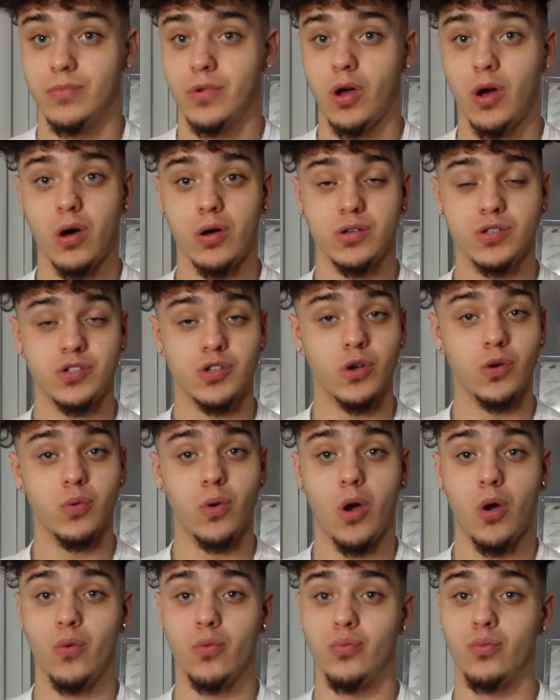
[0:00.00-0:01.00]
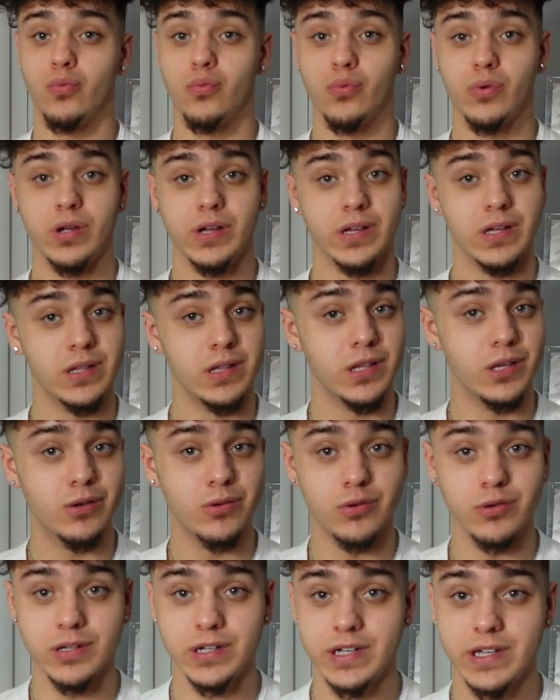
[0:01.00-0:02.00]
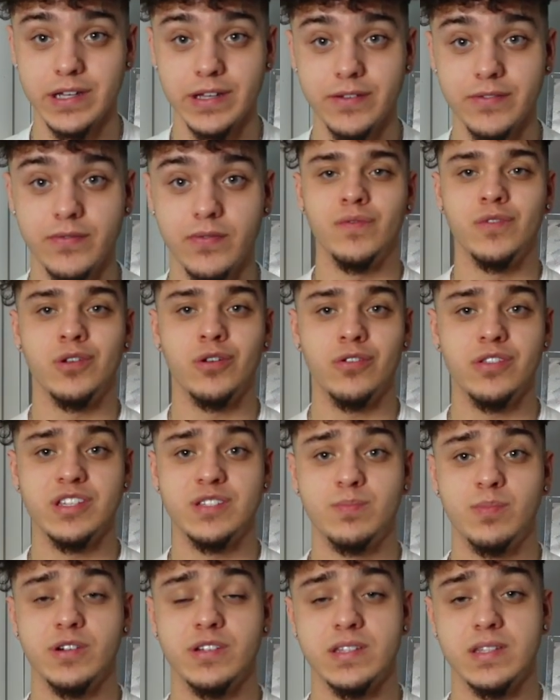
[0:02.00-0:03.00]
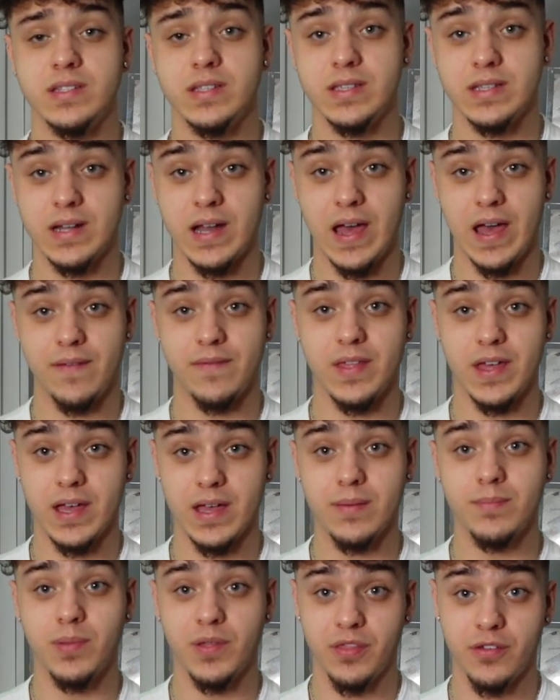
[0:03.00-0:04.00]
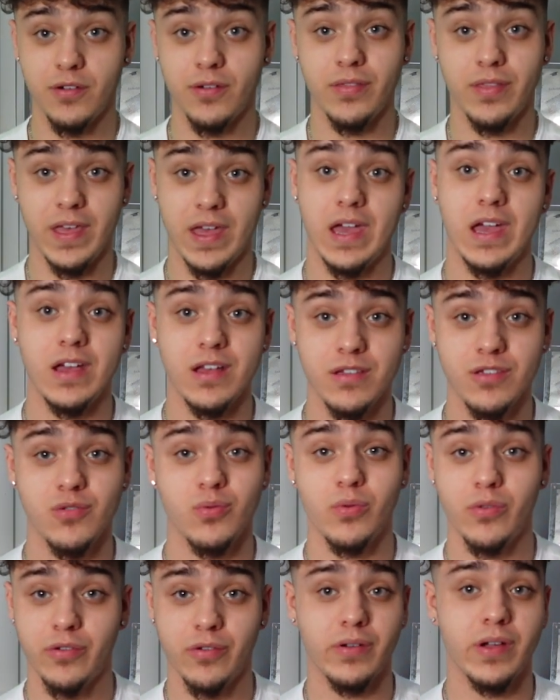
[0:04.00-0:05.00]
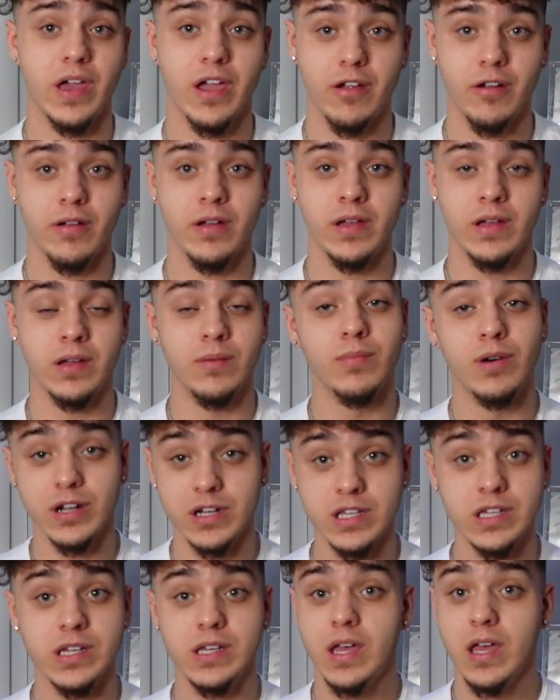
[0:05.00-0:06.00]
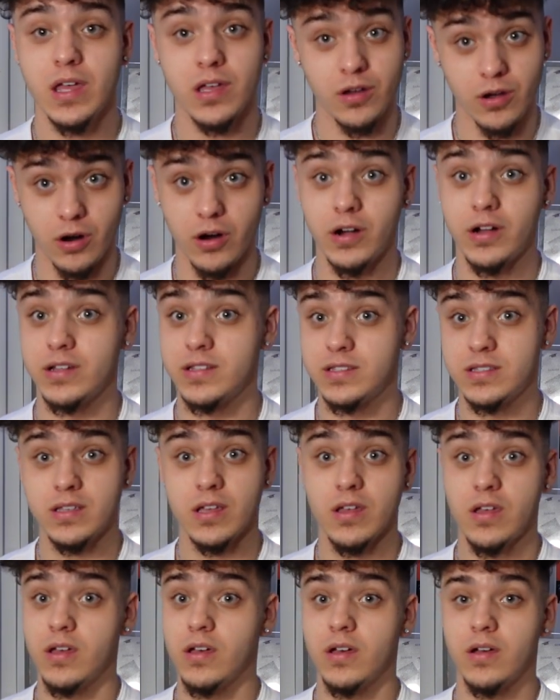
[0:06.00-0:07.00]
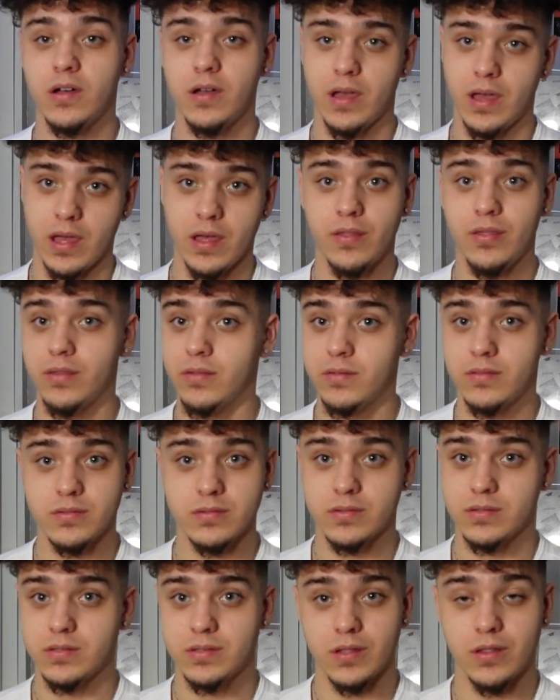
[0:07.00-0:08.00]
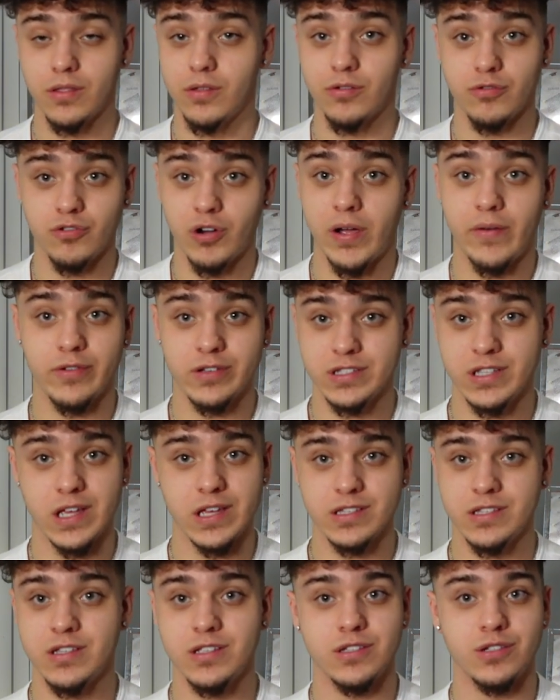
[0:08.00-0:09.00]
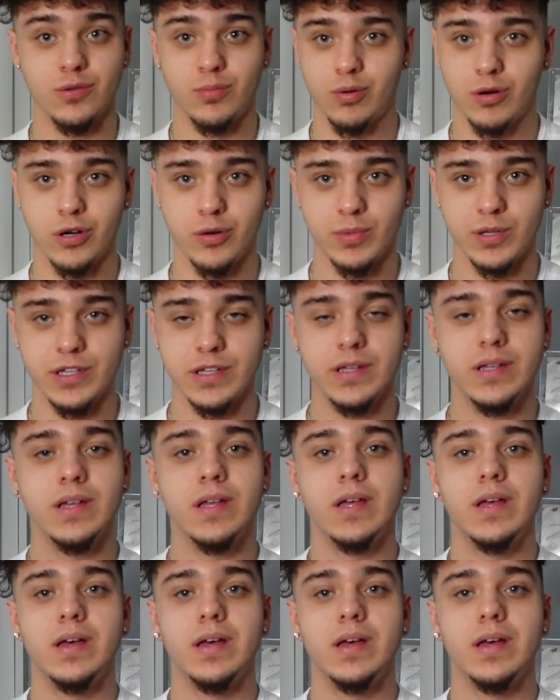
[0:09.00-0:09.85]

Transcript: also really cool to give. You know this person doesn't have that, but they're in the age where they're carrying money, cards, and their driver's license or permit.